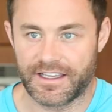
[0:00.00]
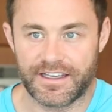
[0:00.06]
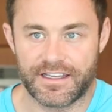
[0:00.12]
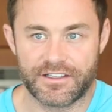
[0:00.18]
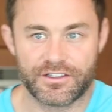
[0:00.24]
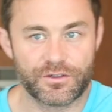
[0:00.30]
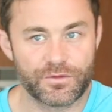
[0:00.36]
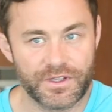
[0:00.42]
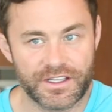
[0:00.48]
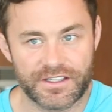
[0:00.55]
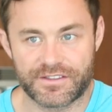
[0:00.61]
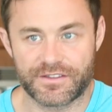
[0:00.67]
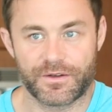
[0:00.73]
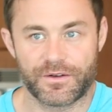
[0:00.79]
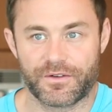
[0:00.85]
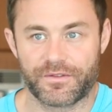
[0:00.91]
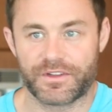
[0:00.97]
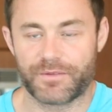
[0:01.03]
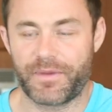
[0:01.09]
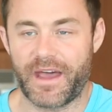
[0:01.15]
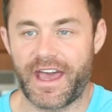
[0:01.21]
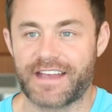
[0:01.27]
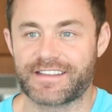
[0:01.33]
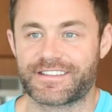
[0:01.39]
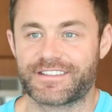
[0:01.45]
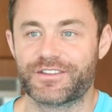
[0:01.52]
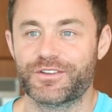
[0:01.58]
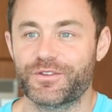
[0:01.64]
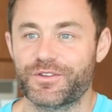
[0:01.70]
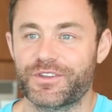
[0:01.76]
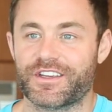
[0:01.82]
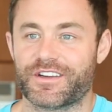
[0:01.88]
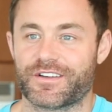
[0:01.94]
And in doing so, over the past
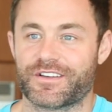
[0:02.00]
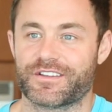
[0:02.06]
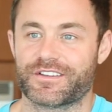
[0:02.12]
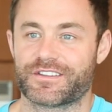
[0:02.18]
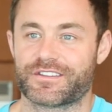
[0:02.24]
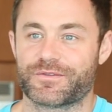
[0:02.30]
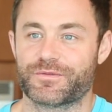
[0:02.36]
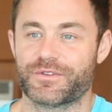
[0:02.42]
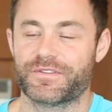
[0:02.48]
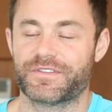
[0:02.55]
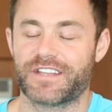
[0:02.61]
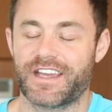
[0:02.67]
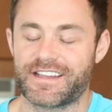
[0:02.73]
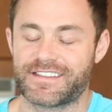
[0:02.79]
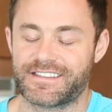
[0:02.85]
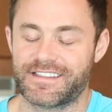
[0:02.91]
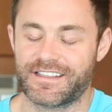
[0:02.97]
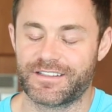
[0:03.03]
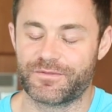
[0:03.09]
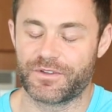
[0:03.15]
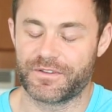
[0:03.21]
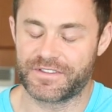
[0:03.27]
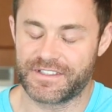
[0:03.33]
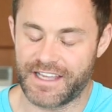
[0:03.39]
two years, we've tested, we've